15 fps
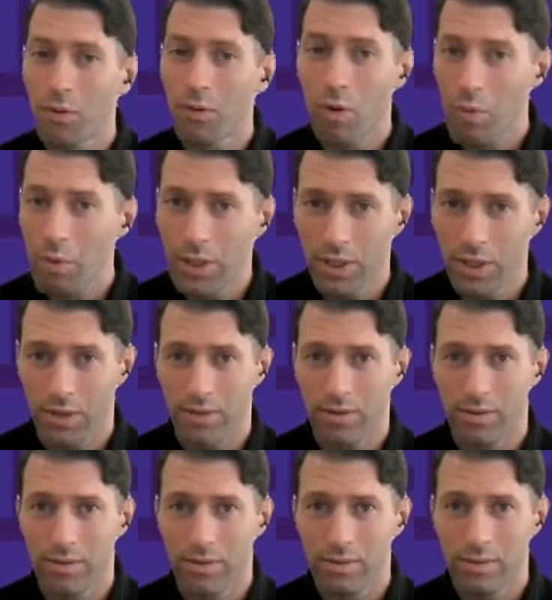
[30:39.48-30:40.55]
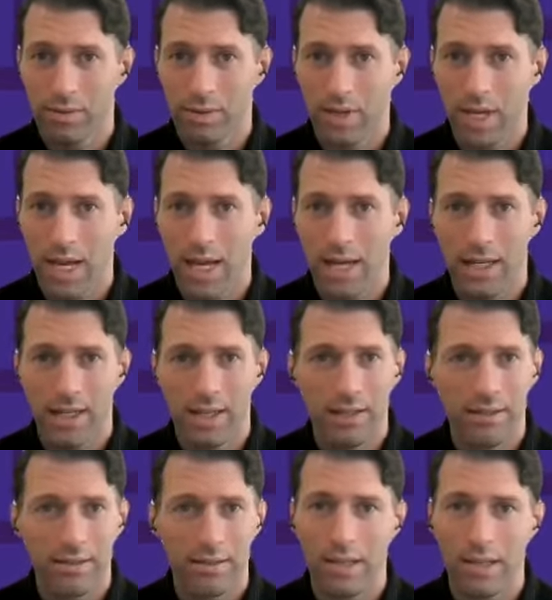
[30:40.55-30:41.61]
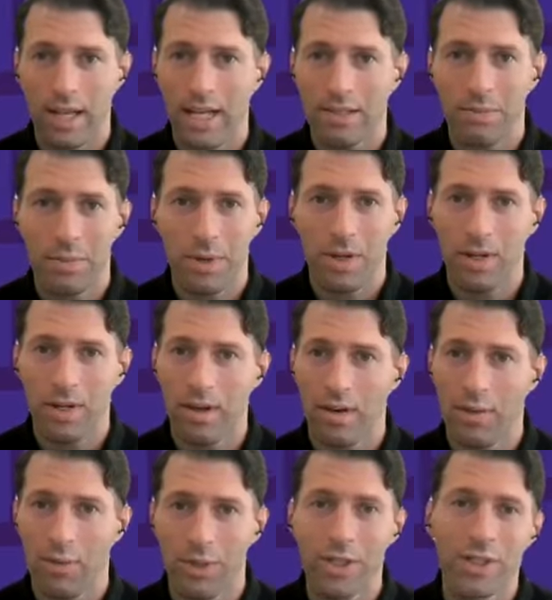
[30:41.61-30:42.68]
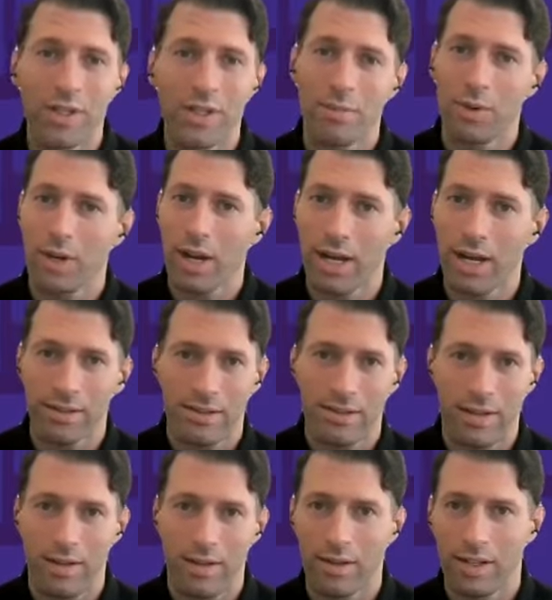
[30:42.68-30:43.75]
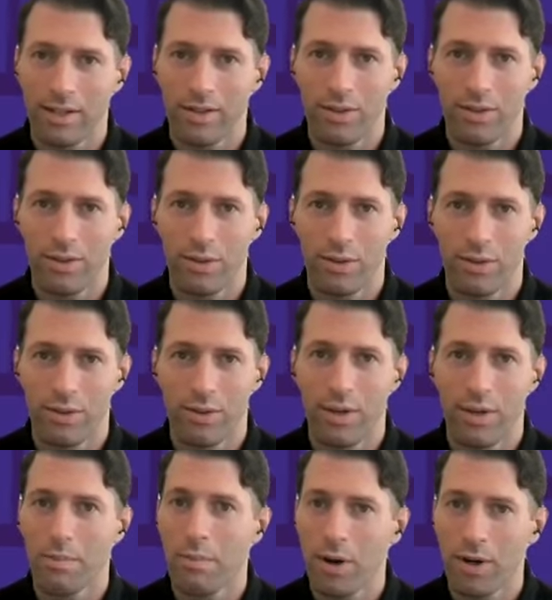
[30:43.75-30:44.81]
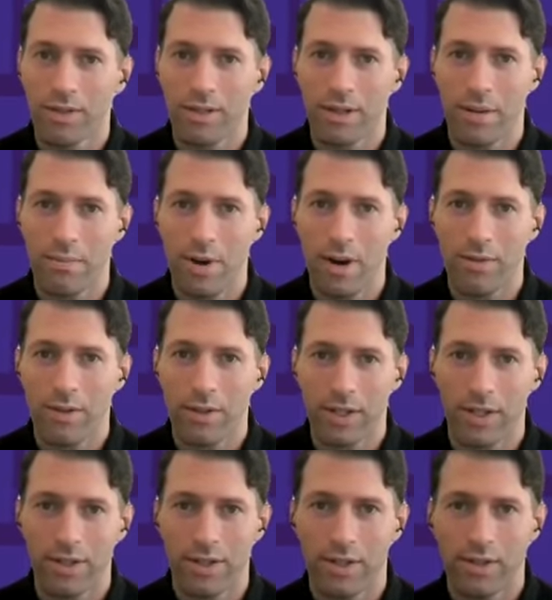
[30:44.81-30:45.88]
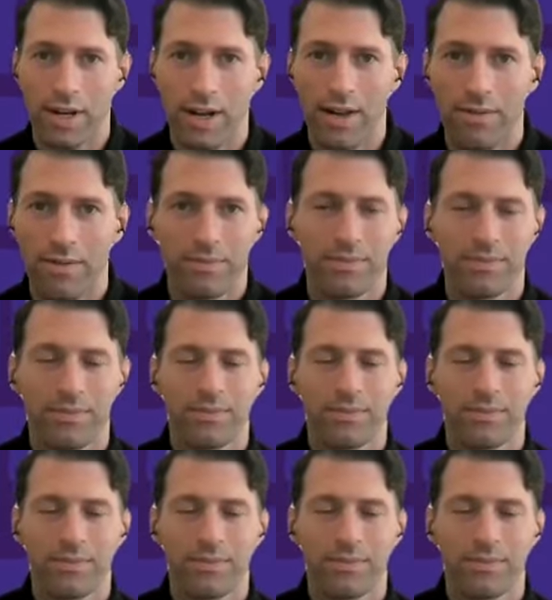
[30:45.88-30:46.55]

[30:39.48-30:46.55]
Before we do, any last bit of wisdom or guidance that you'd like to impart to nonprofit leaders here today?